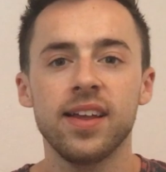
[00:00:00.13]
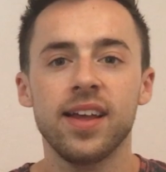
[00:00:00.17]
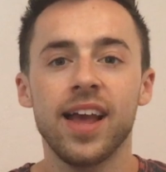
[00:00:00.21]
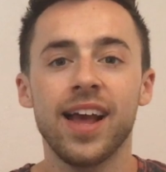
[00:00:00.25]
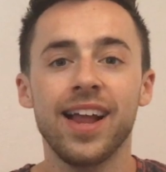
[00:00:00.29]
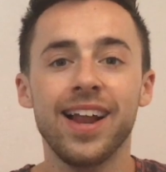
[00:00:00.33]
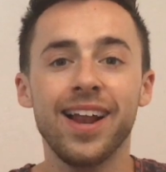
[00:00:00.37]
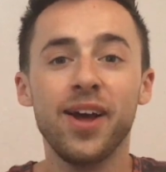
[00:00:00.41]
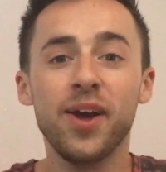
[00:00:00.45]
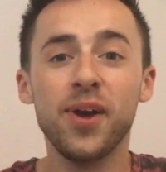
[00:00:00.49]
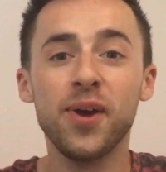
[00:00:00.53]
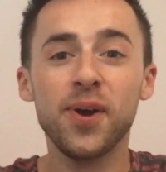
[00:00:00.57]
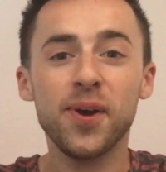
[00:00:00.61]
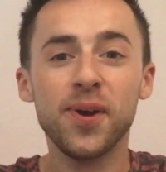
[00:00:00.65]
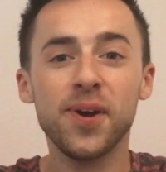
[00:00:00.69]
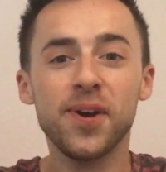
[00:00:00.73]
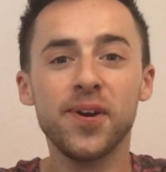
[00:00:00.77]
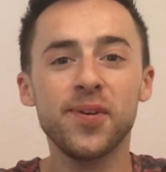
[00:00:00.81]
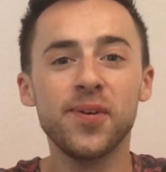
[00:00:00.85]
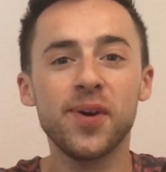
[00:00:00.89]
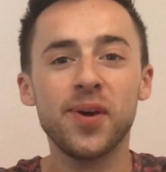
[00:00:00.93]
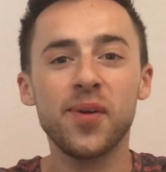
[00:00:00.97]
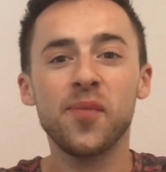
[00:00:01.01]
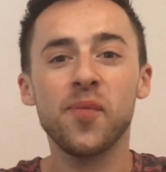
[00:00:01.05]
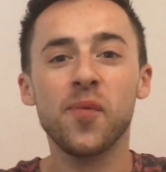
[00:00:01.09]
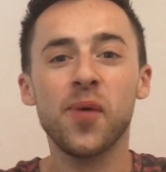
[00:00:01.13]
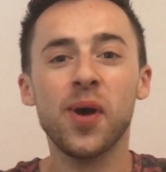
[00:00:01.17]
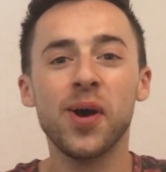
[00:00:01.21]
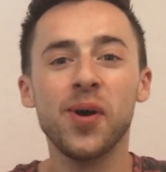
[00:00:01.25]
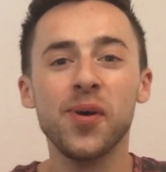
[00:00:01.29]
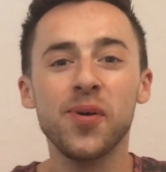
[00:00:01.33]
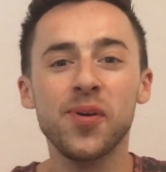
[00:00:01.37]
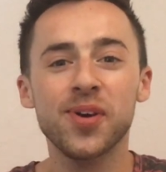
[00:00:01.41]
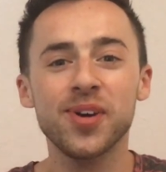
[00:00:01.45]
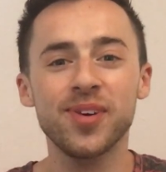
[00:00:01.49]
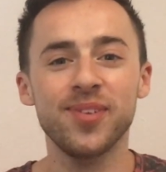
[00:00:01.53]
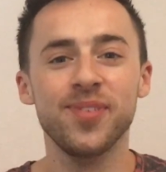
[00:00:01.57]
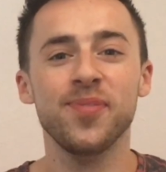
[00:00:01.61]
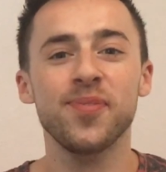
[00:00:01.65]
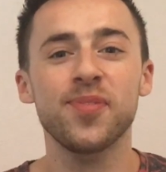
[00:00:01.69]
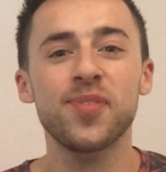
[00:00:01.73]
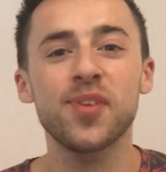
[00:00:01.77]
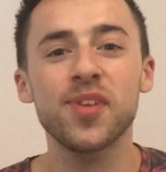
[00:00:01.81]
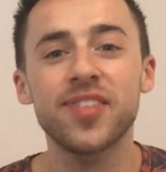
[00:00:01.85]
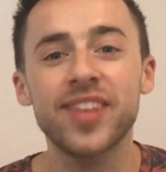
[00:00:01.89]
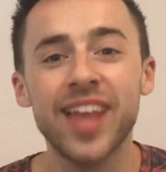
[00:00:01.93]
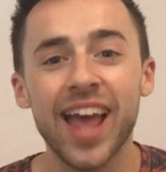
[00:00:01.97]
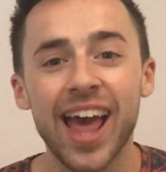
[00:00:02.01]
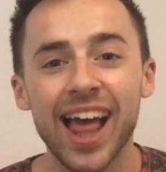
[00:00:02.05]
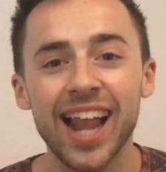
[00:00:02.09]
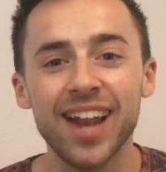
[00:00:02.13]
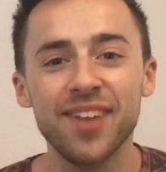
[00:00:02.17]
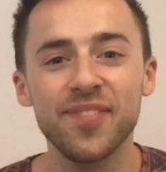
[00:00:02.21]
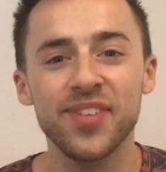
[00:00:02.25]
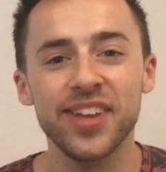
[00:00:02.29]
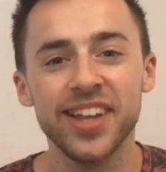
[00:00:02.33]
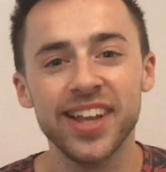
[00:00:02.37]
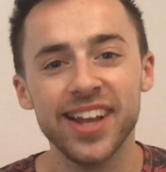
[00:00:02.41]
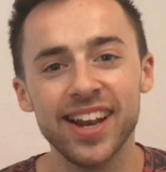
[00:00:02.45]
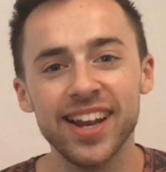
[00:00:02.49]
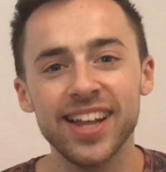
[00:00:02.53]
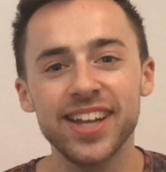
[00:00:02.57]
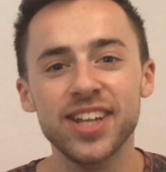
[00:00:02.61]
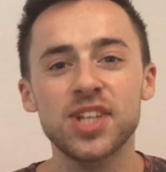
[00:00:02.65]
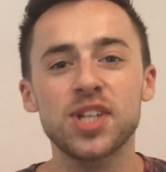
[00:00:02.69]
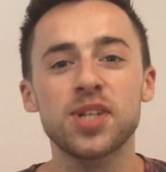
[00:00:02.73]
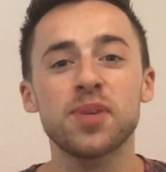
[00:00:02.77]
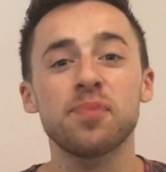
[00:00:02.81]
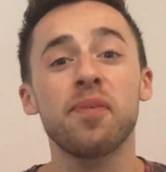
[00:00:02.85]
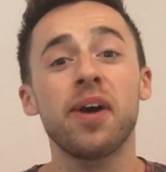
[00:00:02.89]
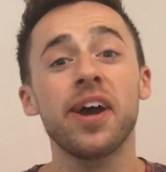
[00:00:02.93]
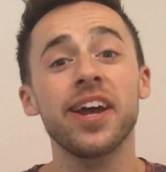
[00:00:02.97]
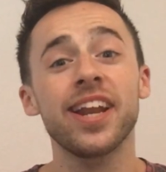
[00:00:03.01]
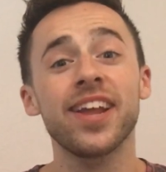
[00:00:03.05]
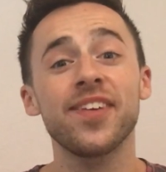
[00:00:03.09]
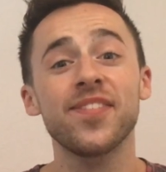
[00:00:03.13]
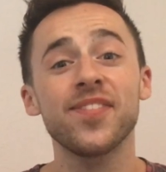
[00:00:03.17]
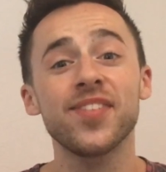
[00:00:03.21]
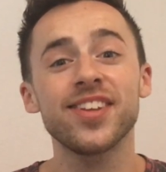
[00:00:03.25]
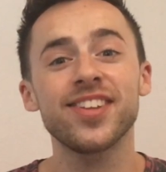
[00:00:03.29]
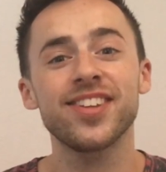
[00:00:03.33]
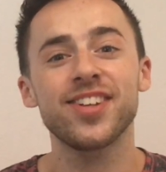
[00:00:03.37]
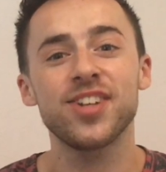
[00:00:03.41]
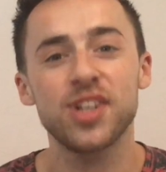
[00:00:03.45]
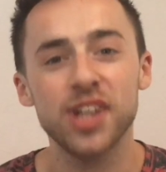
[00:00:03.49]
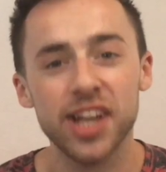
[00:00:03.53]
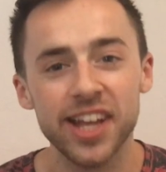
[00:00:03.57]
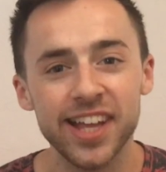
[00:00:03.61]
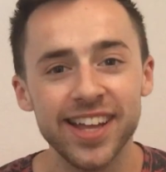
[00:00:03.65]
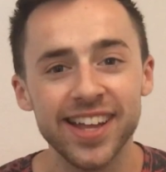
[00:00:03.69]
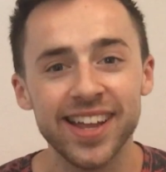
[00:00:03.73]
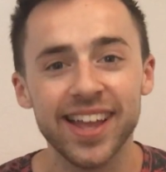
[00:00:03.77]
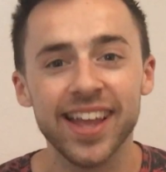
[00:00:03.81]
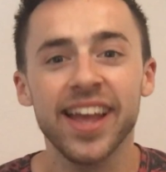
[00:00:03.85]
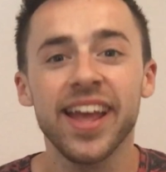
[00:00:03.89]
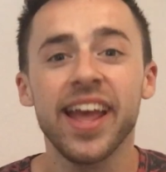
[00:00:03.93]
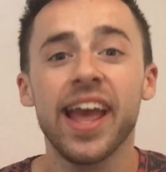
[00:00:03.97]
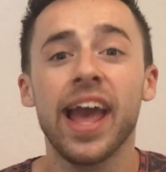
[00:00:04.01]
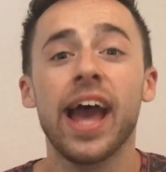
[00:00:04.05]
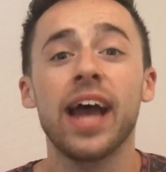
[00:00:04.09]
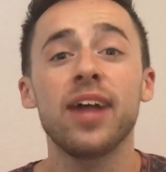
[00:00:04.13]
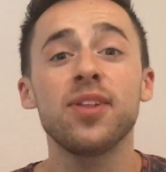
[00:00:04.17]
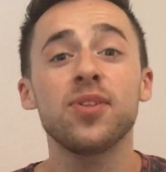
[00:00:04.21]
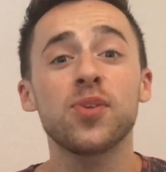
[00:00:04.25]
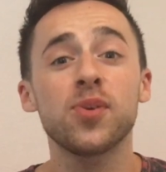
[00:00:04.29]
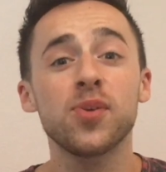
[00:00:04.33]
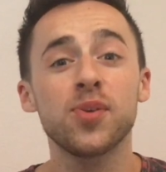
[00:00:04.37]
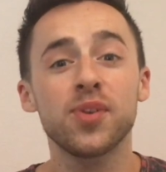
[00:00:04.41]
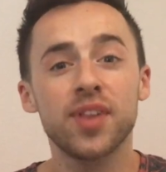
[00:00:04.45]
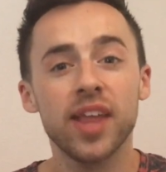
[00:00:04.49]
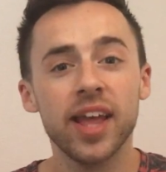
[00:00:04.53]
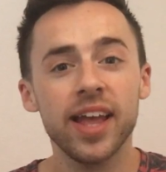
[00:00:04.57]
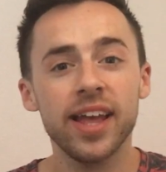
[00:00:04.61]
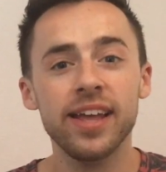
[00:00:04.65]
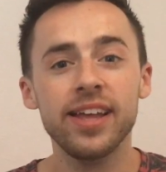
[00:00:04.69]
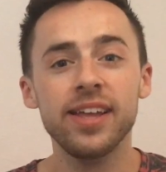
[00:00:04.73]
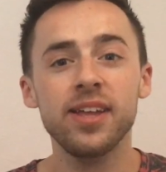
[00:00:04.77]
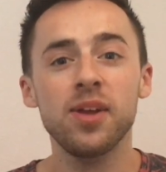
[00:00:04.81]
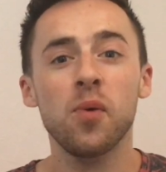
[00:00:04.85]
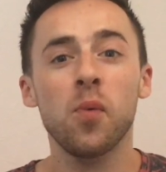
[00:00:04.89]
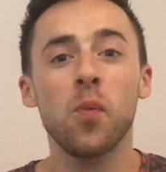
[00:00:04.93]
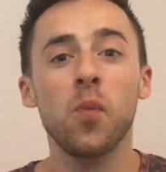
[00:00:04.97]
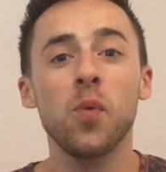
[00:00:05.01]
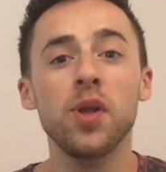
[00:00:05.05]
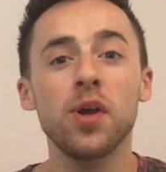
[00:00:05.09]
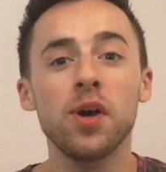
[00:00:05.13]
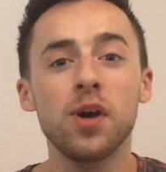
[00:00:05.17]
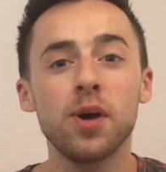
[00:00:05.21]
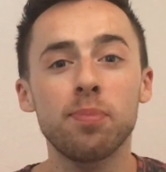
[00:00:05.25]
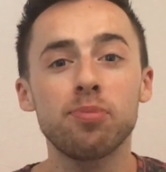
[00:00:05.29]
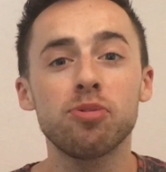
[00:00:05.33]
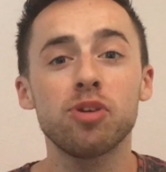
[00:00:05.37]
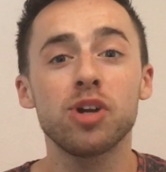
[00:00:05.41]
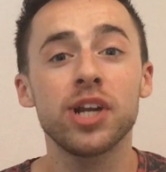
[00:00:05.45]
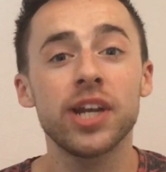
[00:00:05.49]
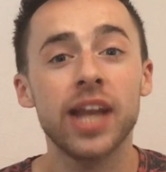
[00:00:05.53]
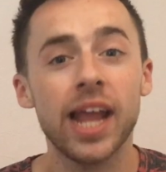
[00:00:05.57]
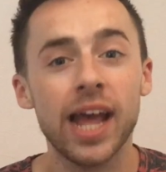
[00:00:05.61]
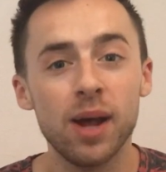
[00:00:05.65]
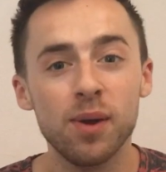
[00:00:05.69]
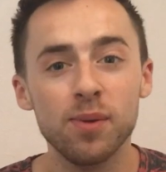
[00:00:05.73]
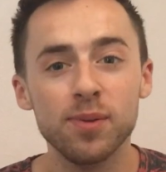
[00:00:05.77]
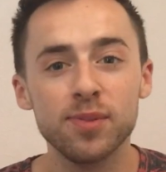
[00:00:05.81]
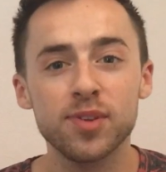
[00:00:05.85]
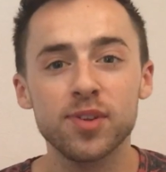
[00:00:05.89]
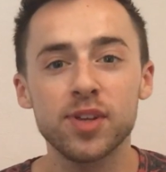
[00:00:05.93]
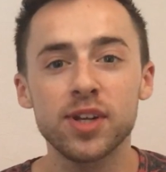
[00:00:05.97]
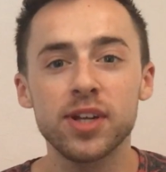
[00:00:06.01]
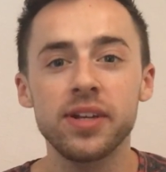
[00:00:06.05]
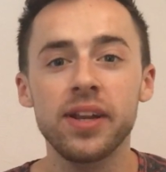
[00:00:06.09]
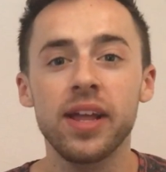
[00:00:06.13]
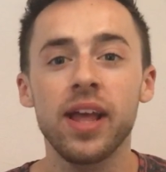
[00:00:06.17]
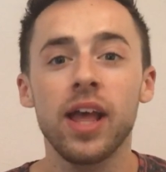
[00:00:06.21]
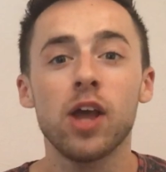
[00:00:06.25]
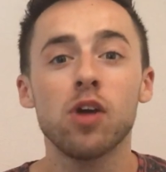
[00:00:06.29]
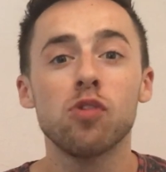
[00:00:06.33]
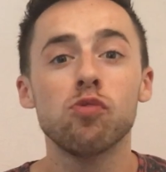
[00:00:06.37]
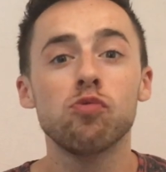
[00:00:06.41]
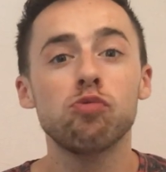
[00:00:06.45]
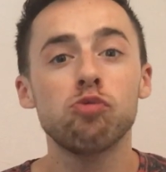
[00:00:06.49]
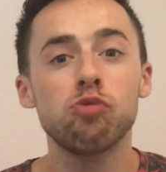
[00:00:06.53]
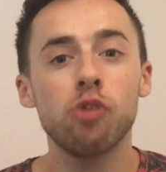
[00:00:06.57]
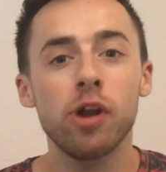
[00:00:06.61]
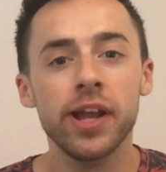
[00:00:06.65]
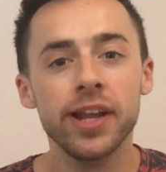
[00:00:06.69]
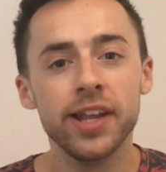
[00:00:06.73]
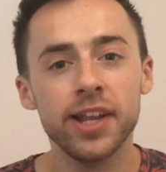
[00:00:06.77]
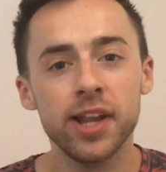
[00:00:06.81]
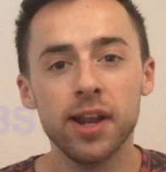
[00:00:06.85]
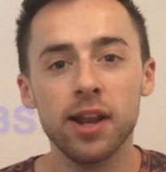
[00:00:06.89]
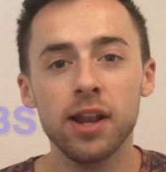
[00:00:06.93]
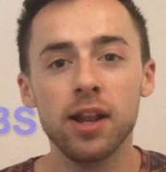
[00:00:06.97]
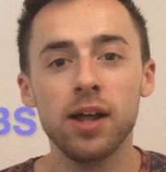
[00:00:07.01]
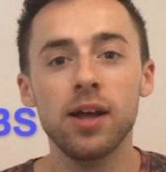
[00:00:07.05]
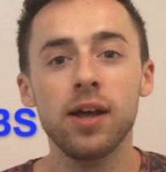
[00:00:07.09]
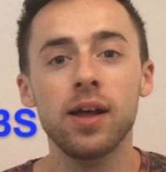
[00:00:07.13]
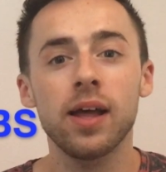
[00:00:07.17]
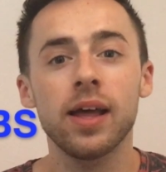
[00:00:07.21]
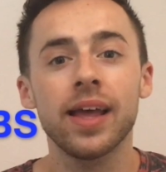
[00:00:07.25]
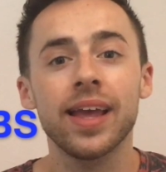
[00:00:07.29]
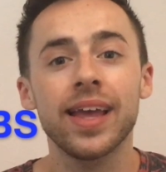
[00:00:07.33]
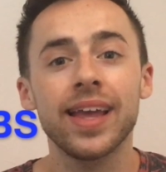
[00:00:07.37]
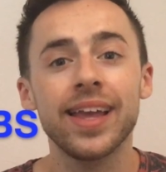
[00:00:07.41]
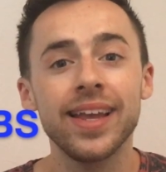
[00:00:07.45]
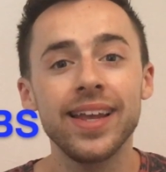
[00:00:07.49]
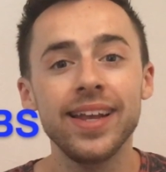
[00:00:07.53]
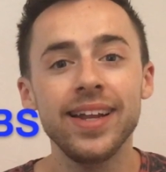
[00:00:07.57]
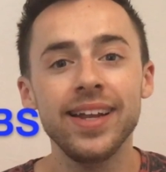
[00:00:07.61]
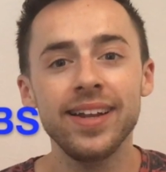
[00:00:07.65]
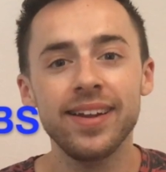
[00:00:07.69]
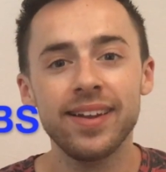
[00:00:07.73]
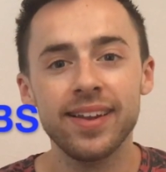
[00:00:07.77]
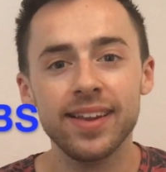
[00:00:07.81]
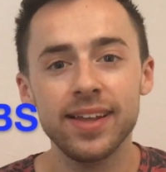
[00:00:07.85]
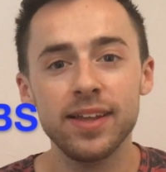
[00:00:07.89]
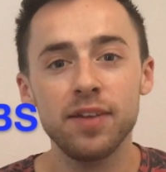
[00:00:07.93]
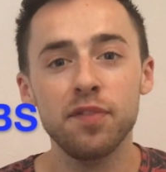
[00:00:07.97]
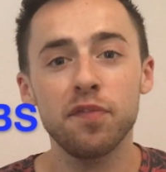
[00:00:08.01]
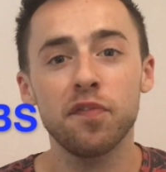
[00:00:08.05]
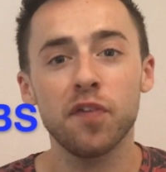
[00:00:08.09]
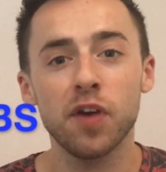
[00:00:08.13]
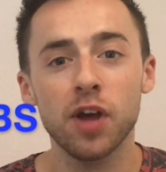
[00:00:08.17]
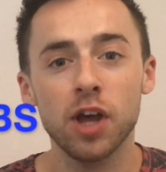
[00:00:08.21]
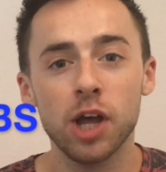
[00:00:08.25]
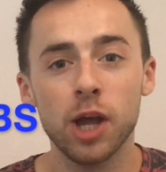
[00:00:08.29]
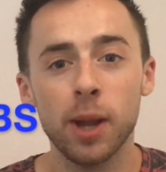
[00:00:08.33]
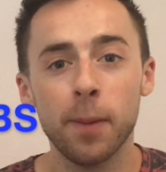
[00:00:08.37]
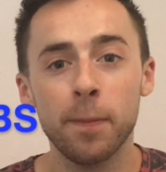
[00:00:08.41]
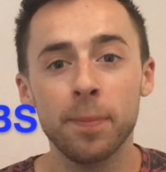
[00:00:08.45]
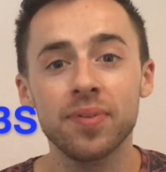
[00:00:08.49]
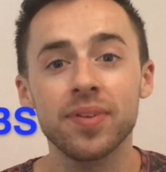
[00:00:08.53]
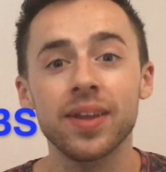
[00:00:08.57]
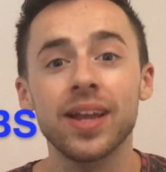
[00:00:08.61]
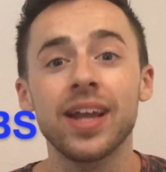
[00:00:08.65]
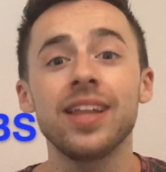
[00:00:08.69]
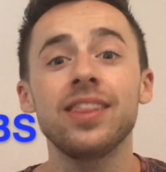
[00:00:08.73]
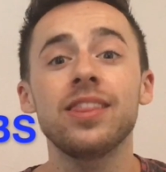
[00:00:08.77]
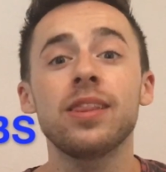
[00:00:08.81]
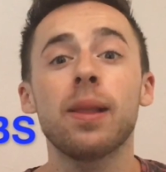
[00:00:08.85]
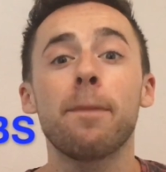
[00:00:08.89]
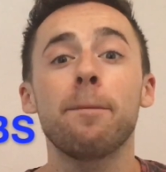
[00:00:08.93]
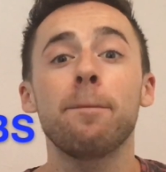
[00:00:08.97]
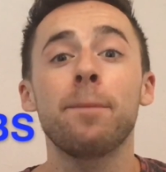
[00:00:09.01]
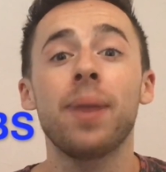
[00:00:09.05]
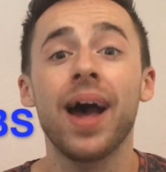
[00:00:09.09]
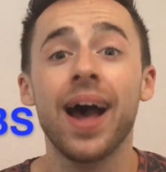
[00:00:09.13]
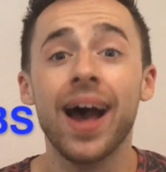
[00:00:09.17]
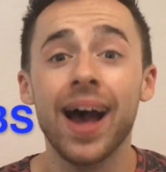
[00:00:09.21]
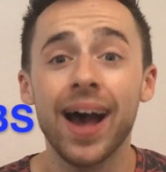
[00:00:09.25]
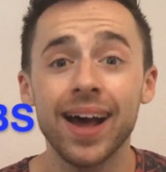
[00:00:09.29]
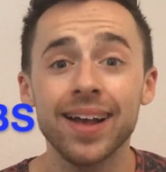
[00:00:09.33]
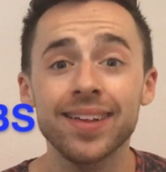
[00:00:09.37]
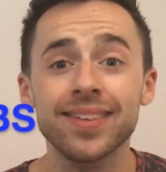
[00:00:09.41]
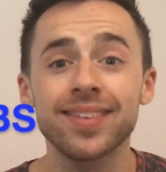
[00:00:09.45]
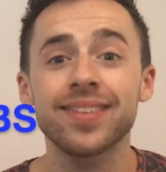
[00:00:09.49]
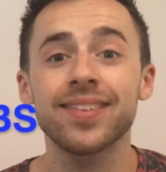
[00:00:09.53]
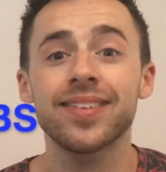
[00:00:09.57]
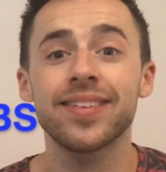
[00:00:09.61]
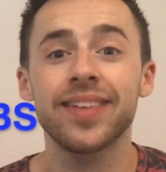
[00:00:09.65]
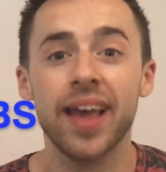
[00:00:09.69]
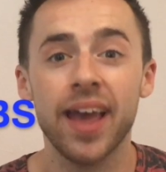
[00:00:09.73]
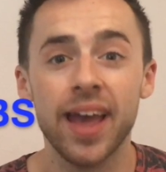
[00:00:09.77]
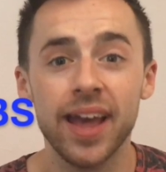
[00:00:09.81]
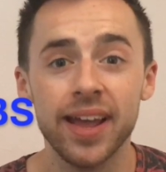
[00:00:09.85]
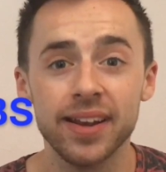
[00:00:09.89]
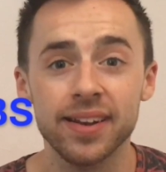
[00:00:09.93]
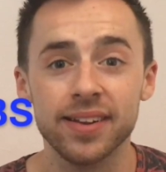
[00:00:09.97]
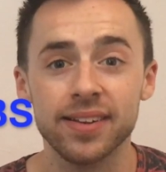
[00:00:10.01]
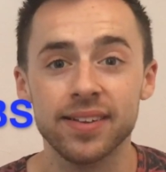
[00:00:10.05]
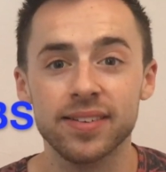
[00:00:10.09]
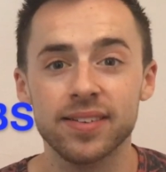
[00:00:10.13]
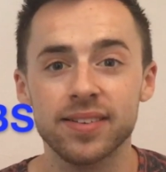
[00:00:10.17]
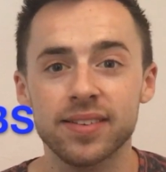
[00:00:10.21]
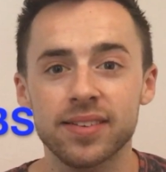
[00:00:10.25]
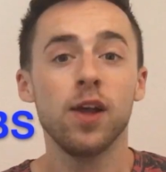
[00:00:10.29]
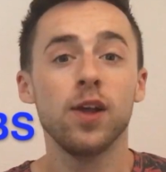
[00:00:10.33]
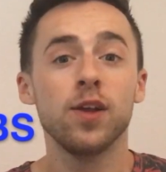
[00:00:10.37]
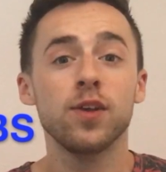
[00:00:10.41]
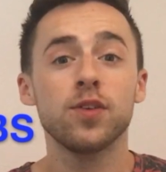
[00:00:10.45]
Hello and welcome to Tell Me English. My name is Jake and today we are pronouncing regular ed verbs in the past tense.